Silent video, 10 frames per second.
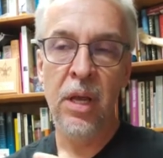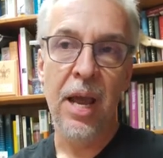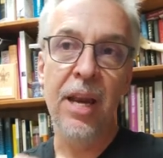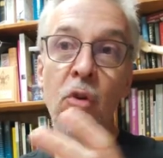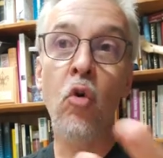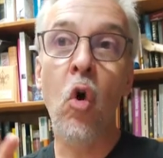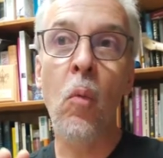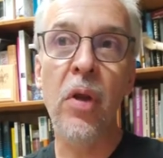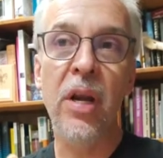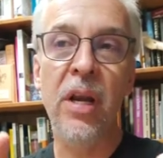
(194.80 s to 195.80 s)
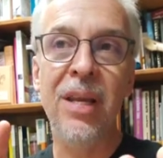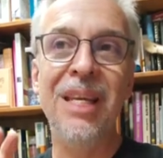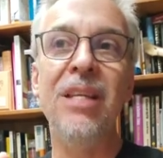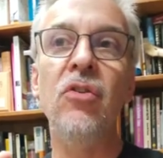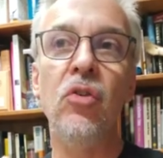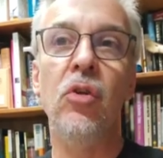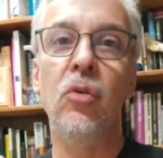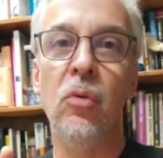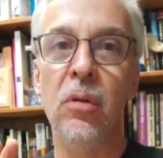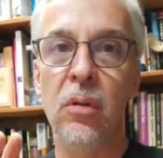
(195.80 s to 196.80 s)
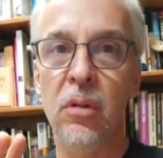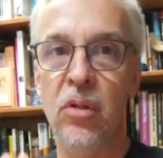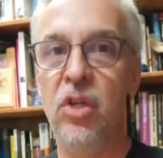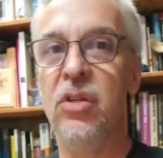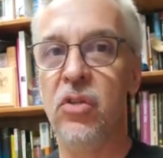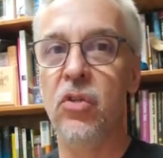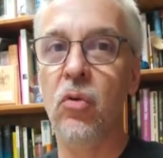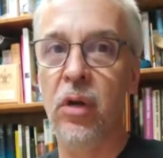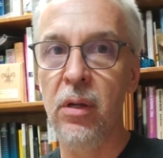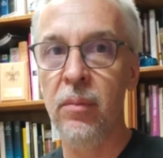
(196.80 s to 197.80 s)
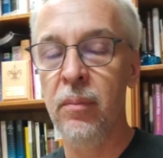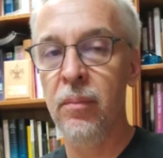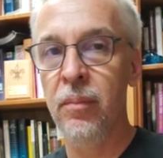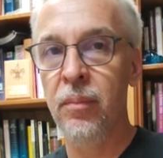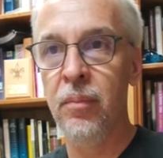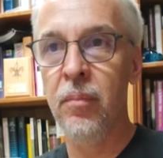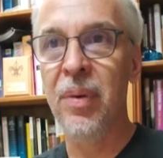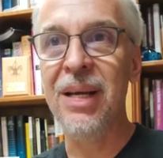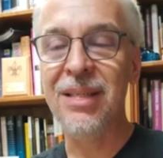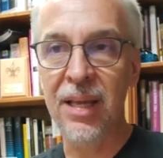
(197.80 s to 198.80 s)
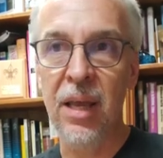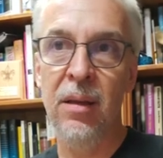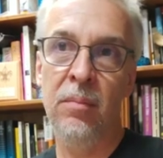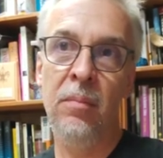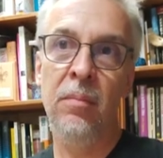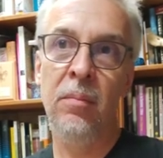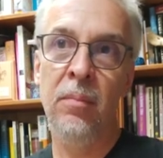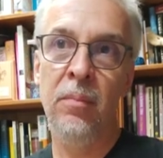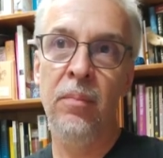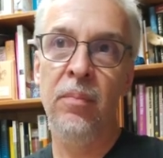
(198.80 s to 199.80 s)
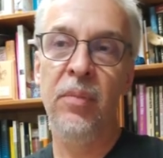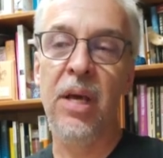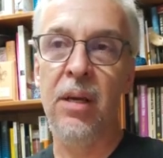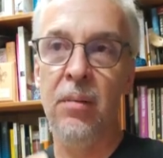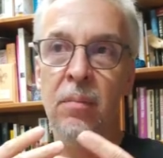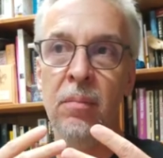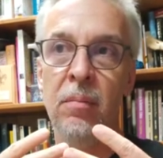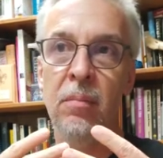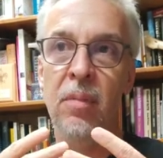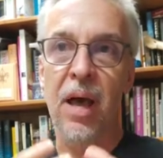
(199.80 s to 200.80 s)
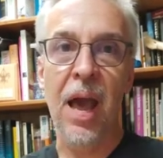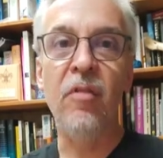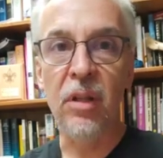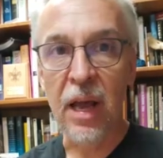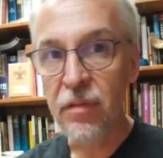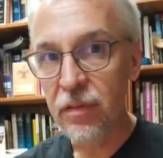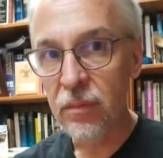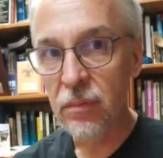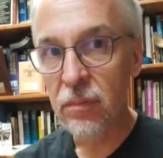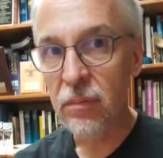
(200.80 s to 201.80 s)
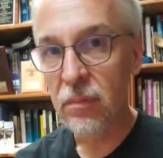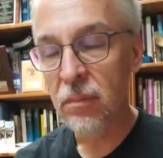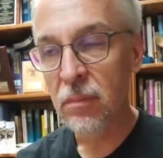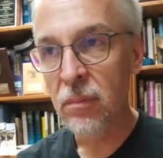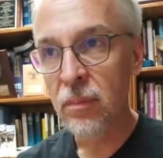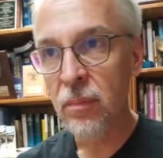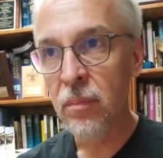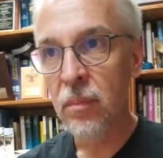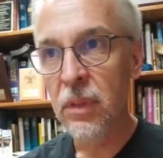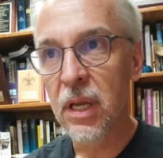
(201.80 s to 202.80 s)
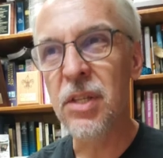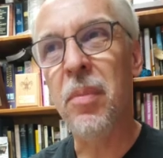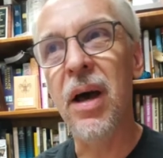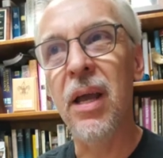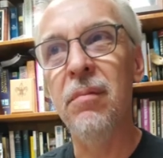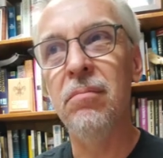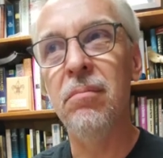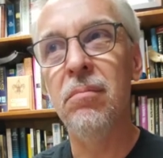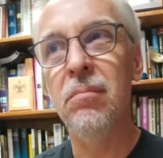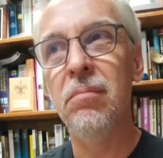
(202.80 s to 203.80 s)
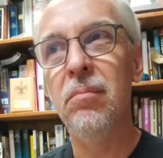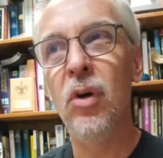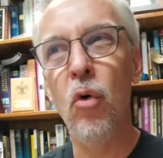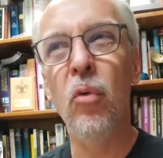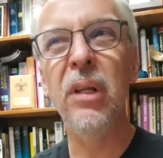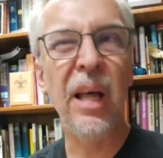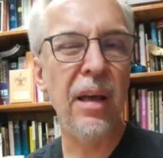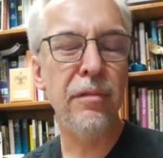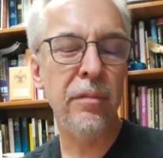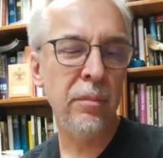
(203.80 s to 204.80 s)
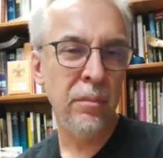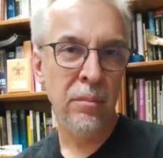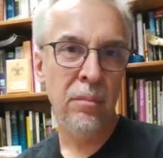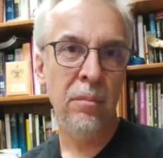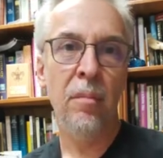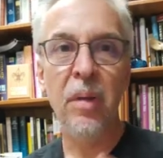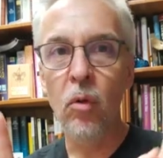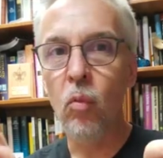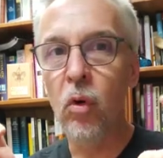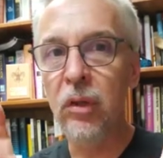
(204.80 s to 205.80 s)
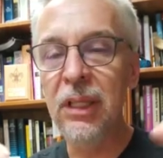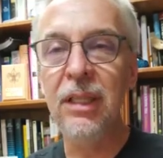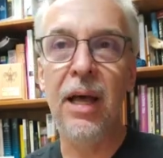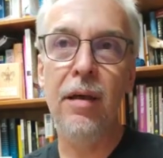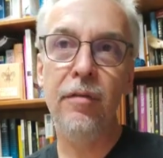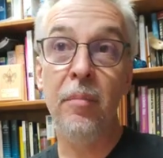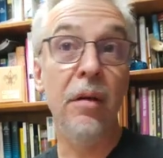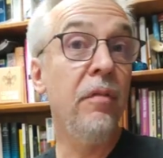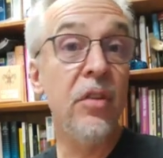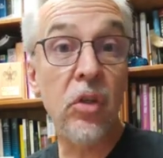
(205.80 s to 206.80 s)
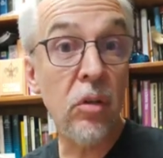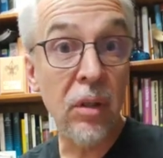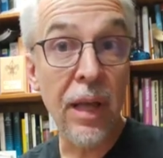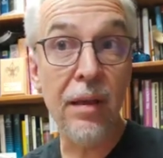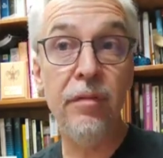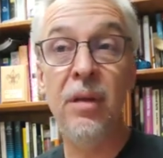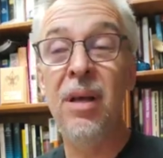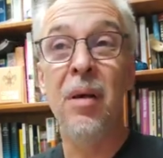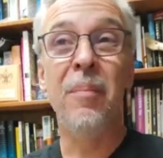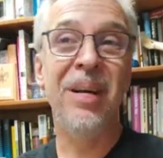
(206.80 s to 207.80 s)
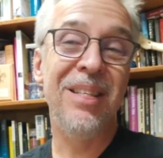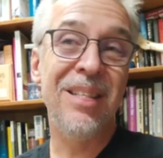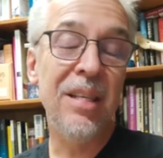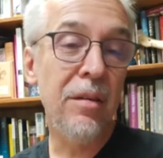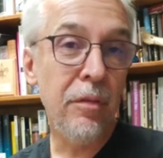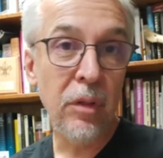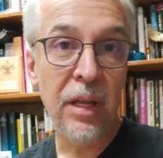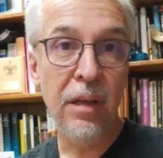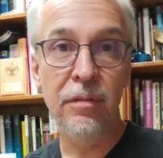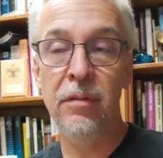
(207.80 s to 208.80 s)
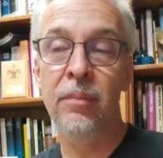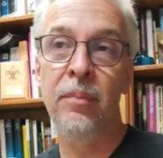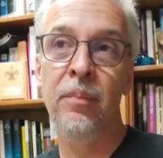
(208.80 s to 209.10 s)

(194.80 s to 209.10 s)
and incorporated it into the Jesus story by saying that I have a life. It's my old life, my worldly life, my physical life, my sinful life.